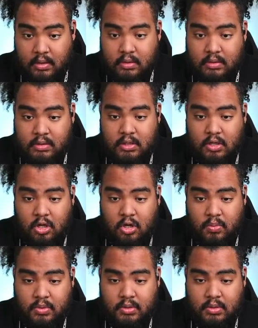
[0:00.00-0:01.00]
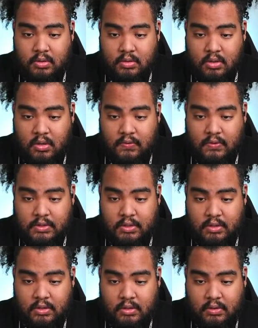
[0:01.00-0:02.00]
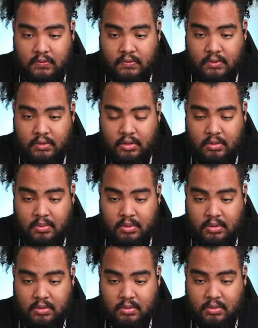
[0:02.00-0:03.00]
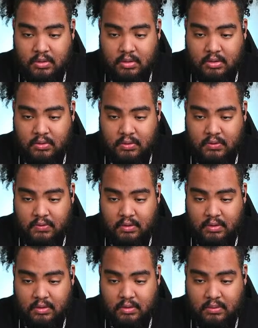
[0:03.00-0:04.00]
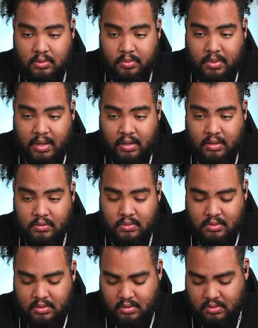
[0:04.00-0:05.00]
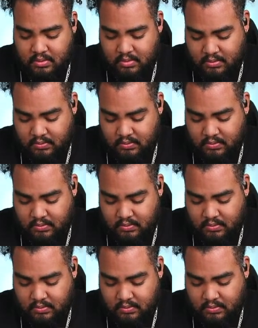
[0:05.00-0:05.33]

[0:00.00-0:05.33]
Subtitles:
So open to offers here, looking for a QB 2/3 of the year when packaged with another one.